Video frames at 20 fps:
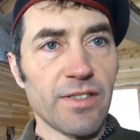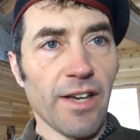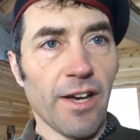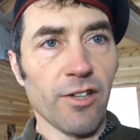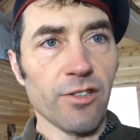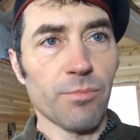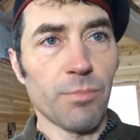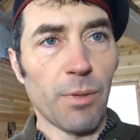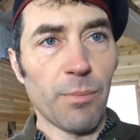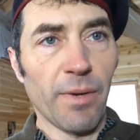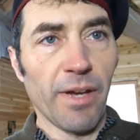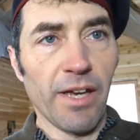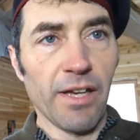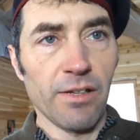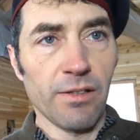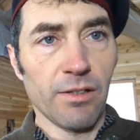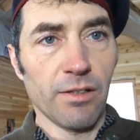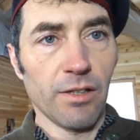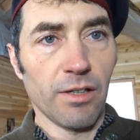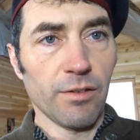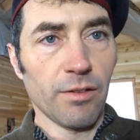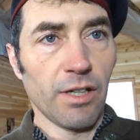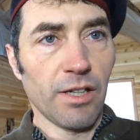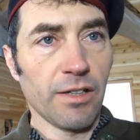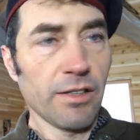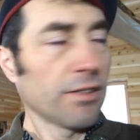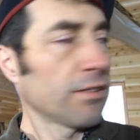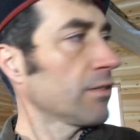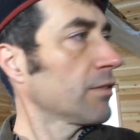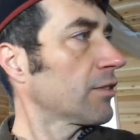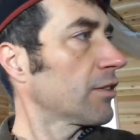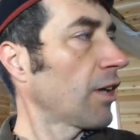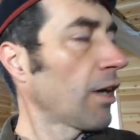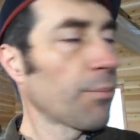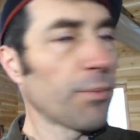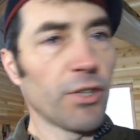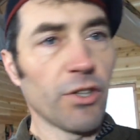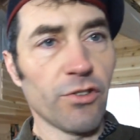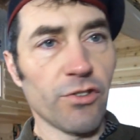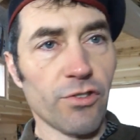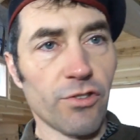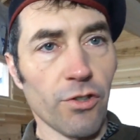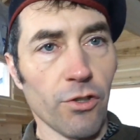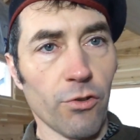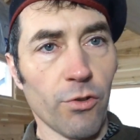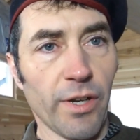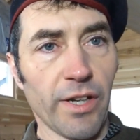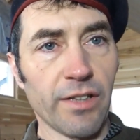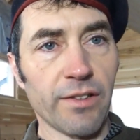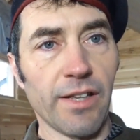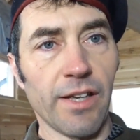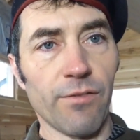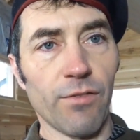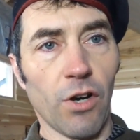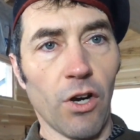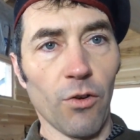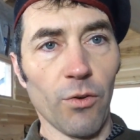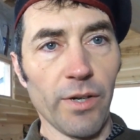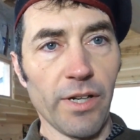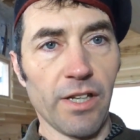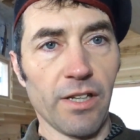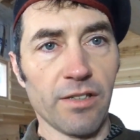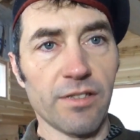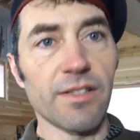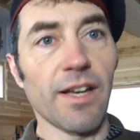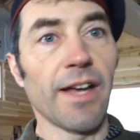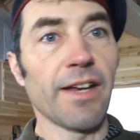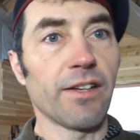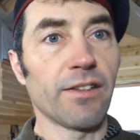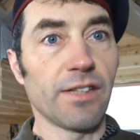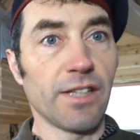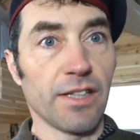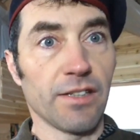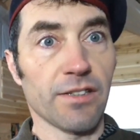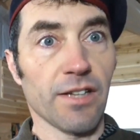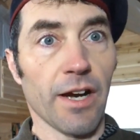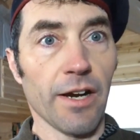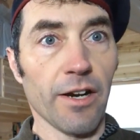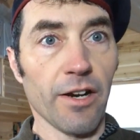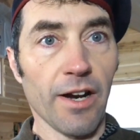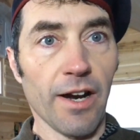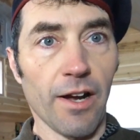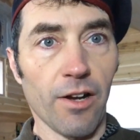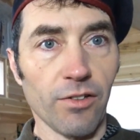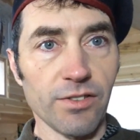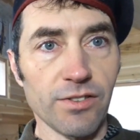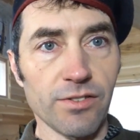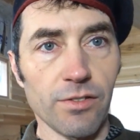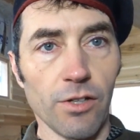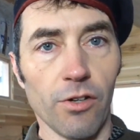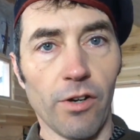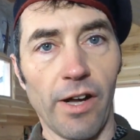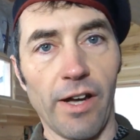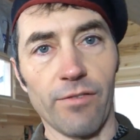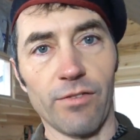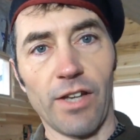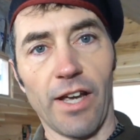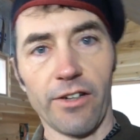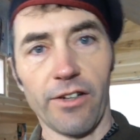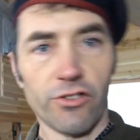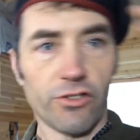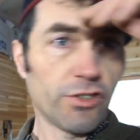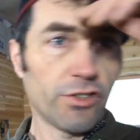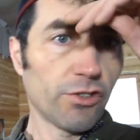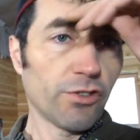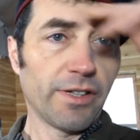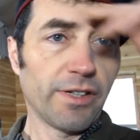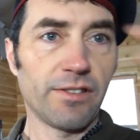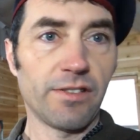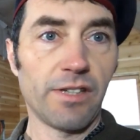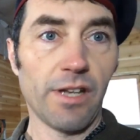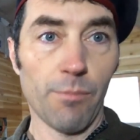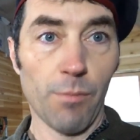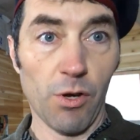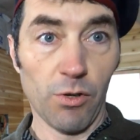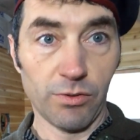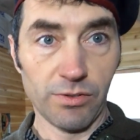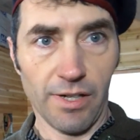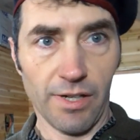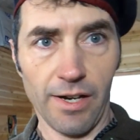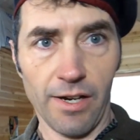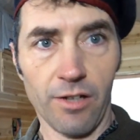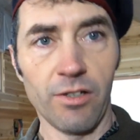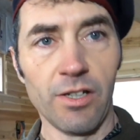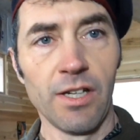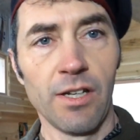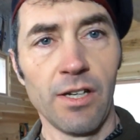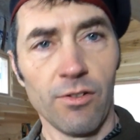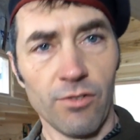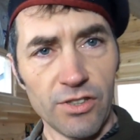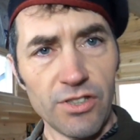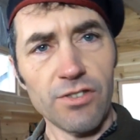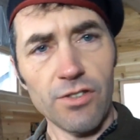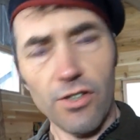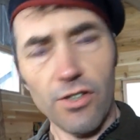house, but my carpenters are so quick, they've already sided the entire house. So I have to actually do it demo style, which is